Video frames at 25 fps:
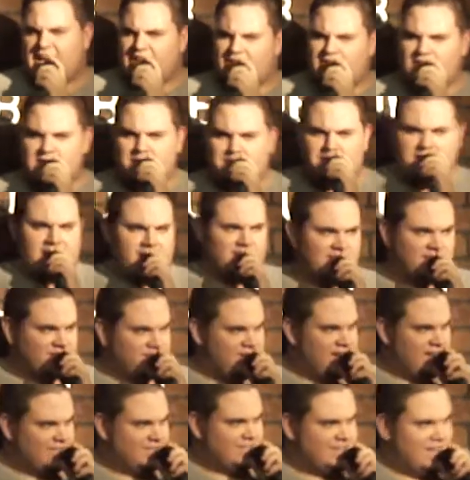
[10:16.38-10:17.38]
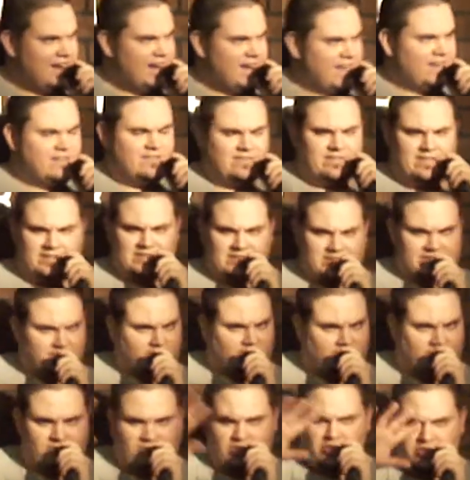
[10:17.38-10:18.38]
and all the parents are outside. There's
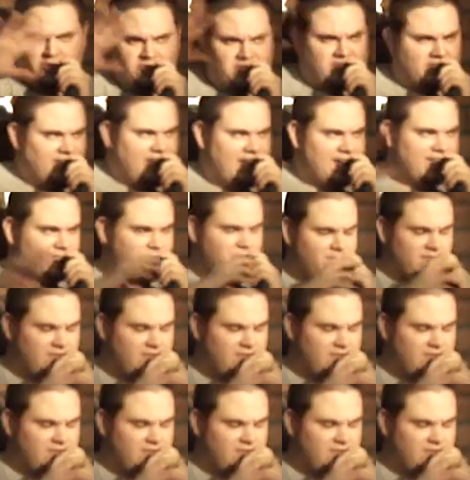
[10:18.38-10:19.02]
huge glass